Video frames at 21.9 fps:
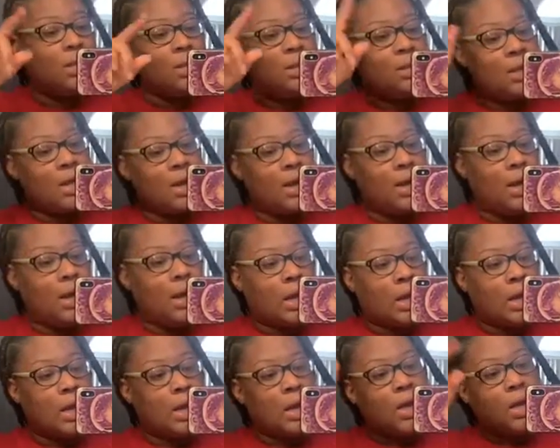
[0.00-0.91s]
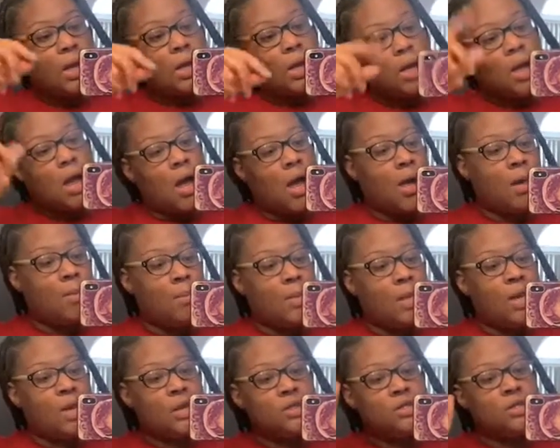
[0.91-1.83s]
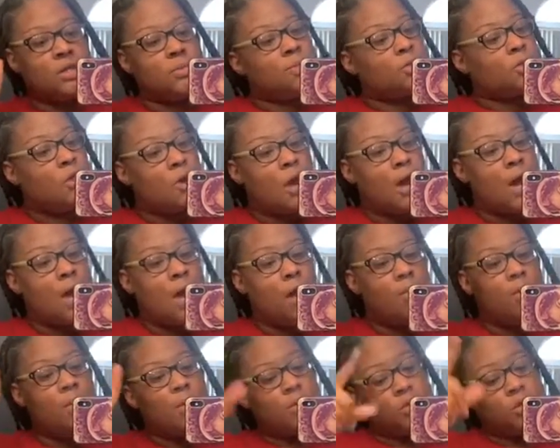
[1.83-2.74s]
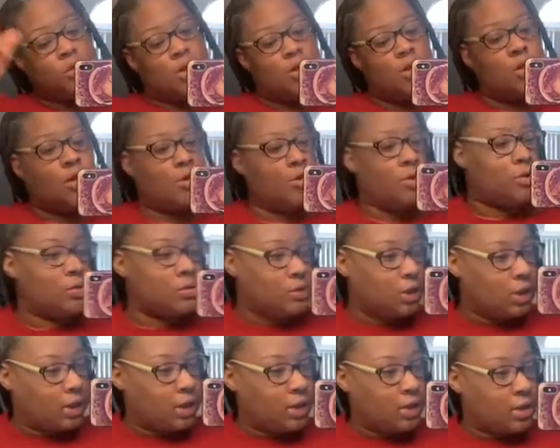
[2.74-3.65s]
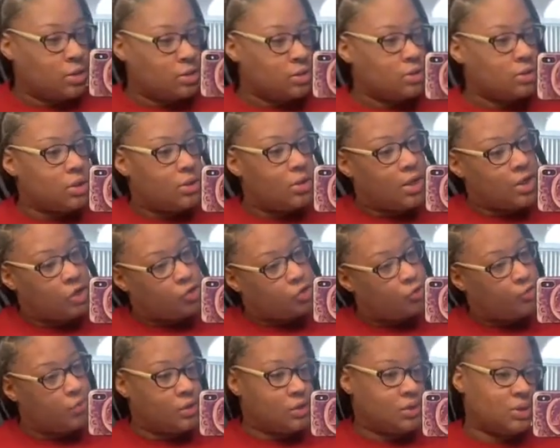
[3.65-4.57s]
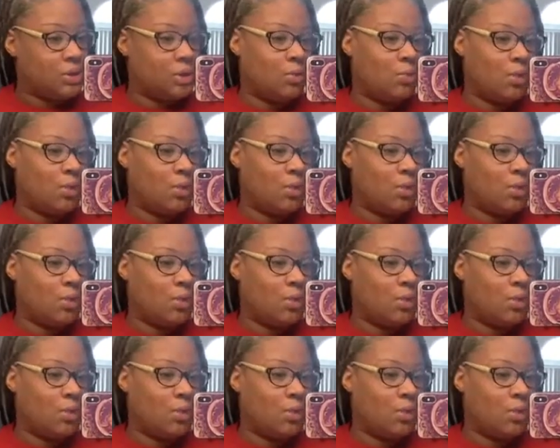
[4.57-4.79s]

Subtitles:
like, comment, subscribe, and turn on those alerts so that you can see when